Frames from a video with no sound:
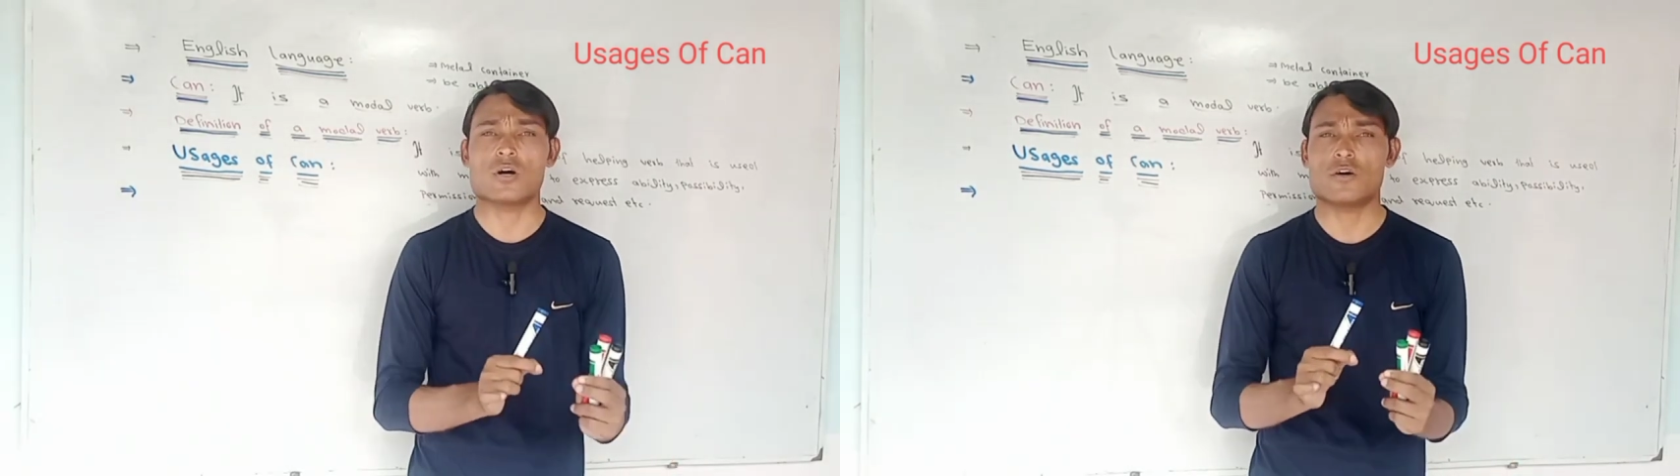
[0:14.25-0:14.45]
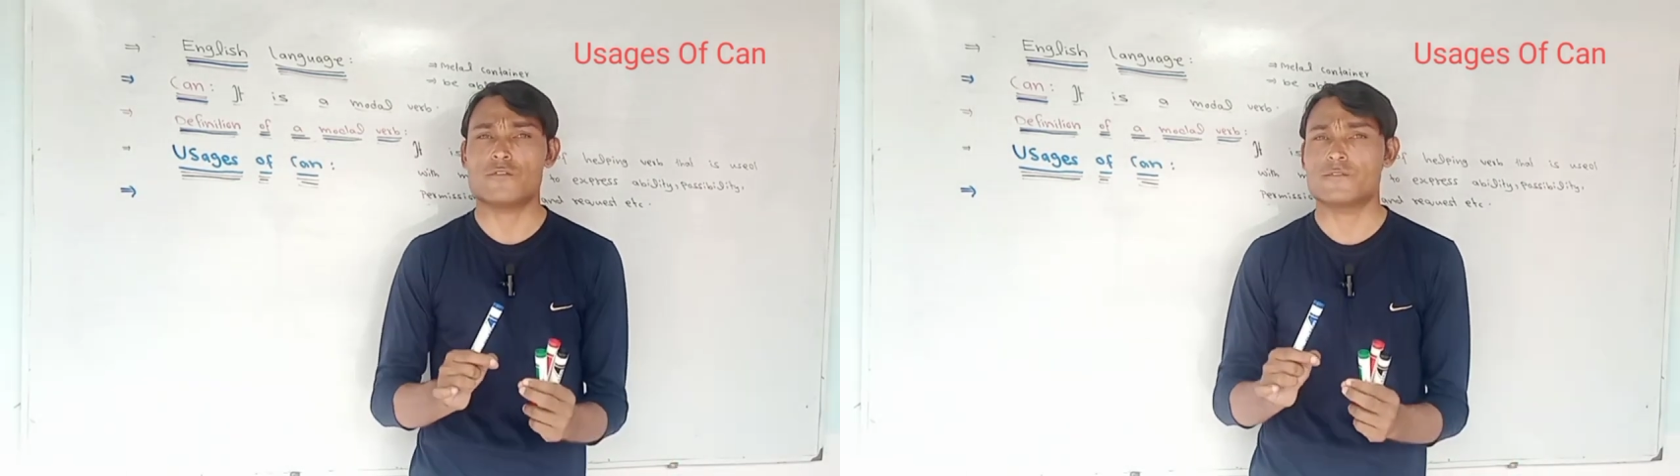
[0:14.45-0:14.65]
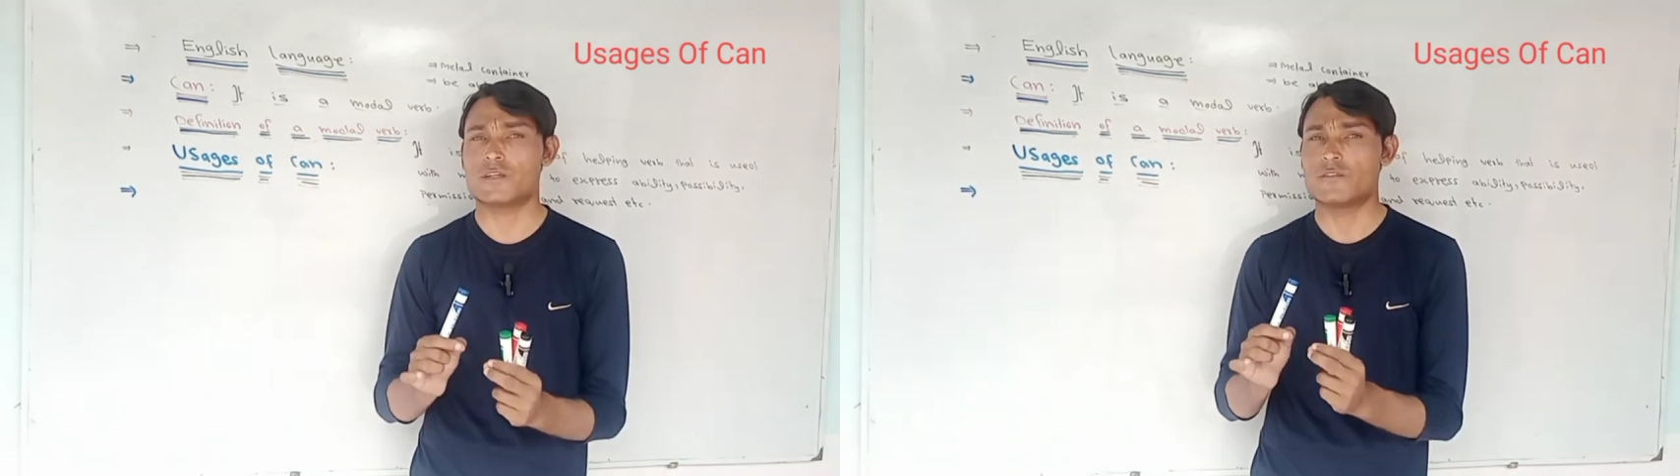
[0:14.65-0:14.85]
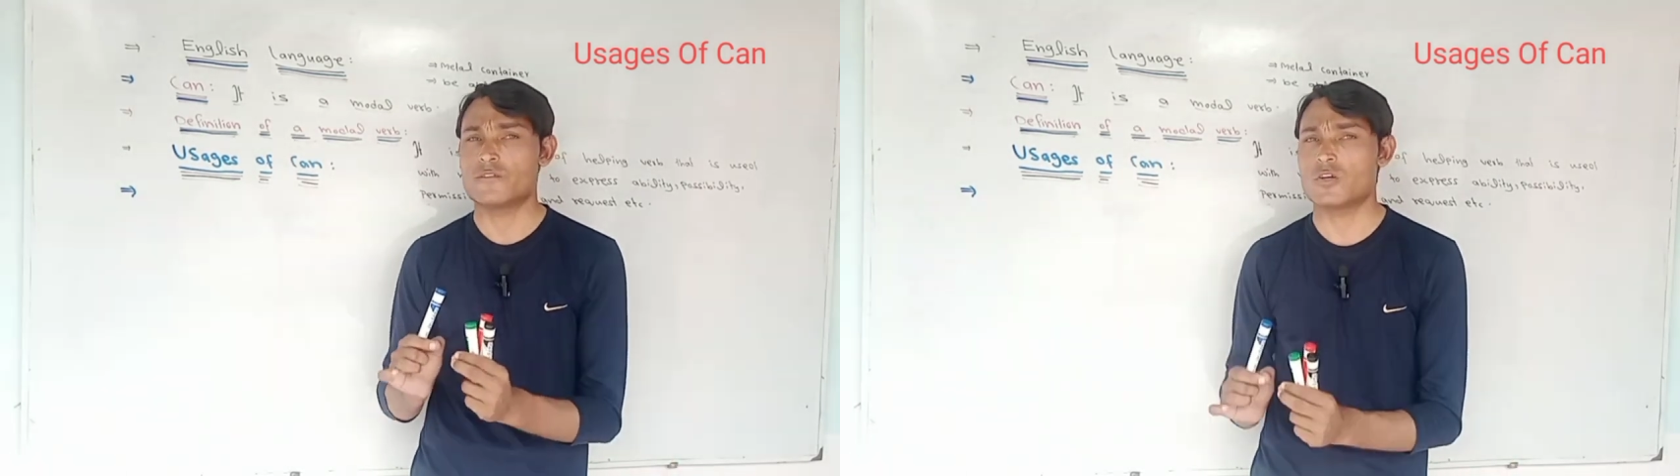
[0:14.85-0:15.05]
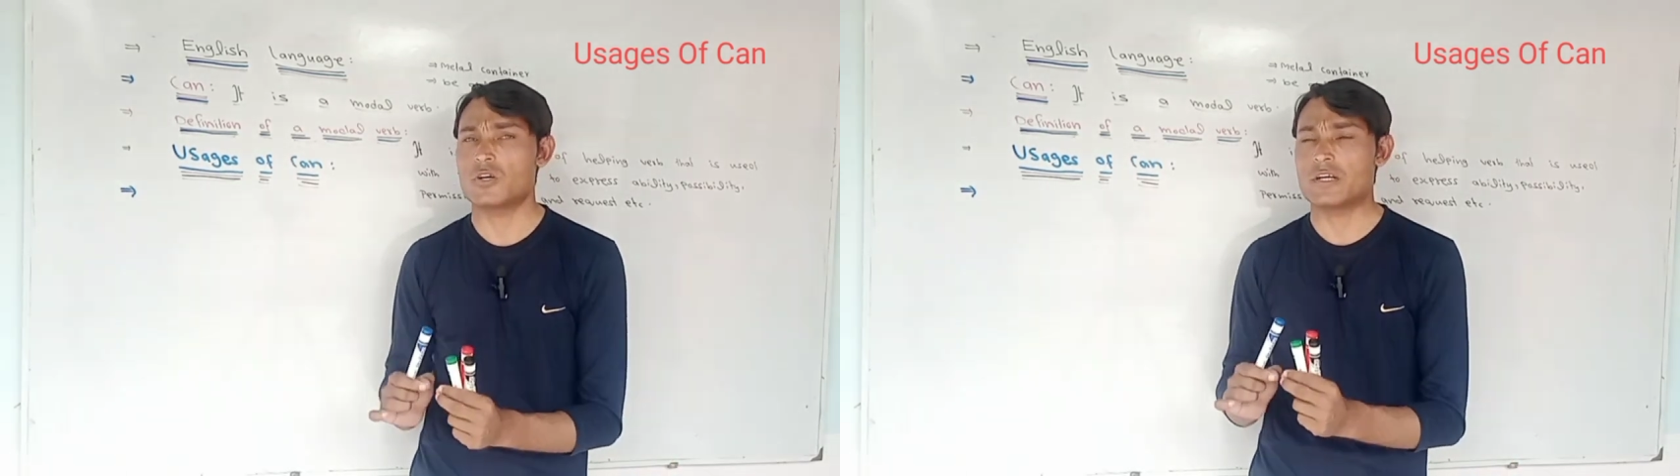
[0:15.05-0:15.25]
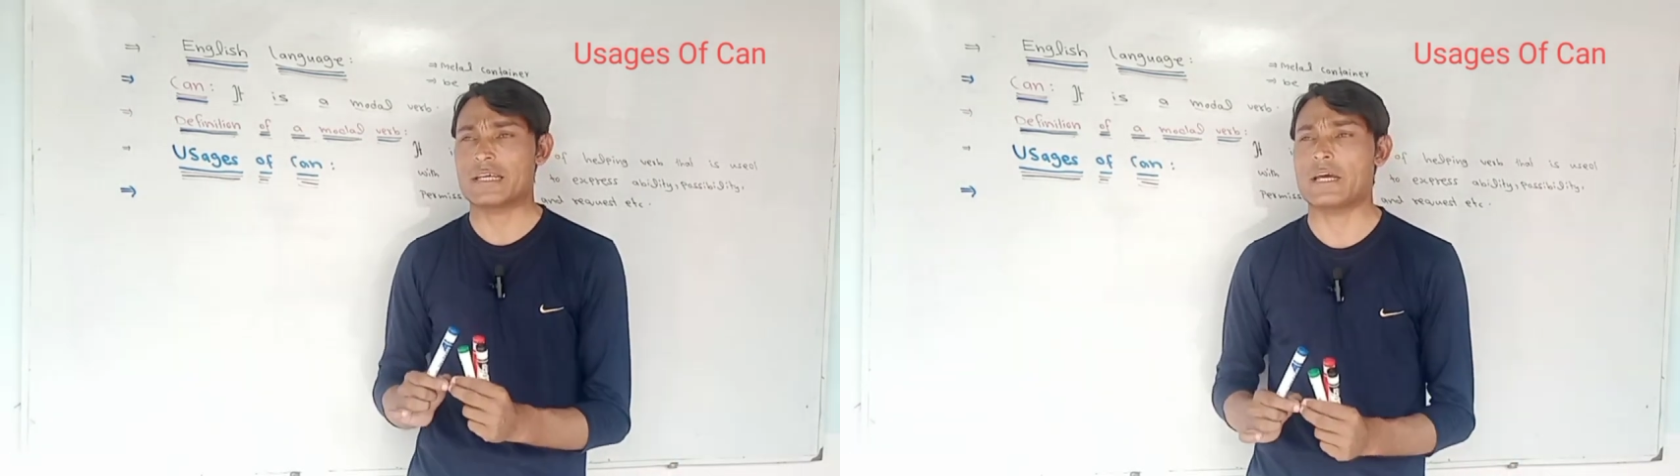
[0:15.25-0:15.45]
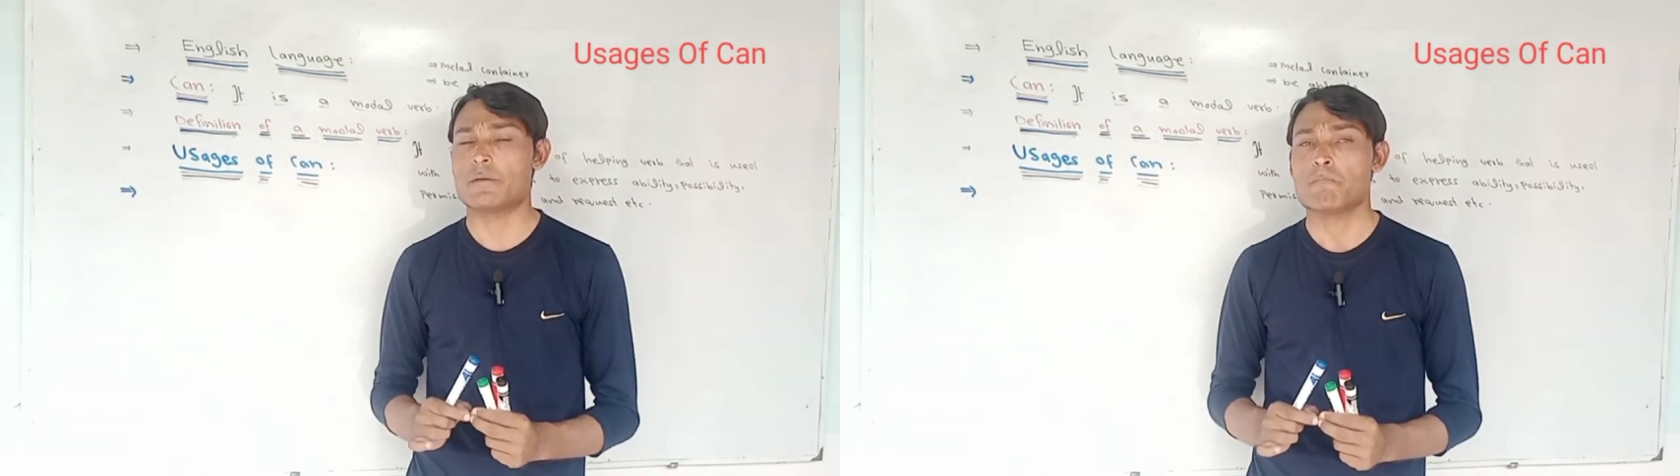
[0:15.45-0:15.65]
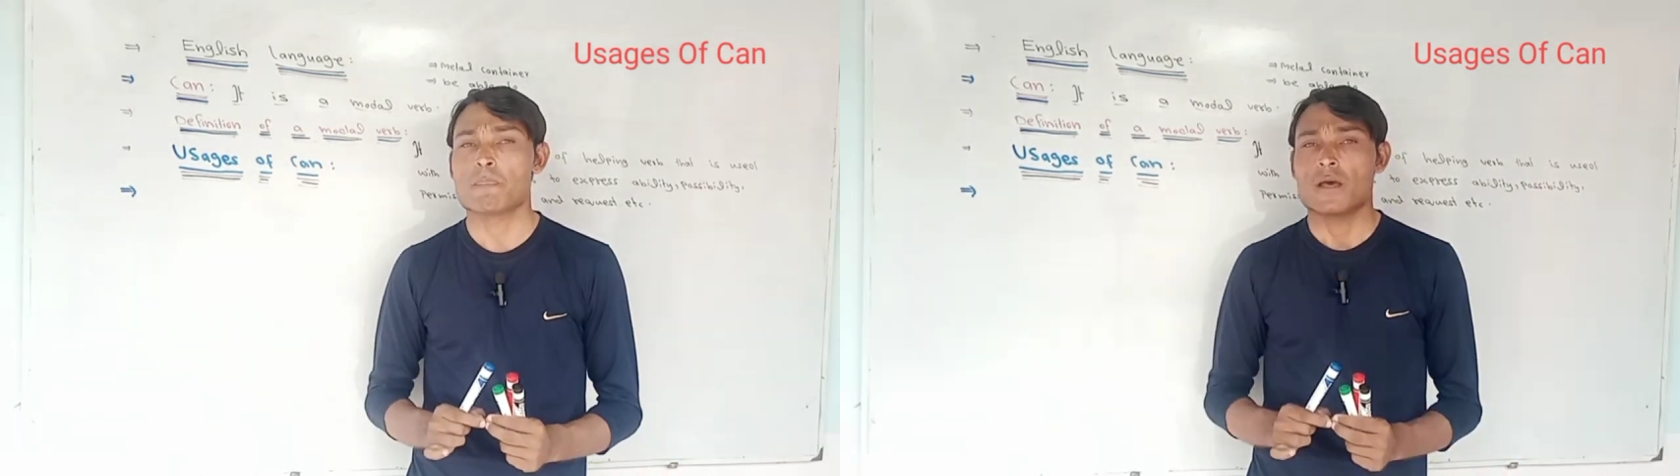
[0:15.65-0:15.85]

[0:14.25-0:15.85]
of the word cane,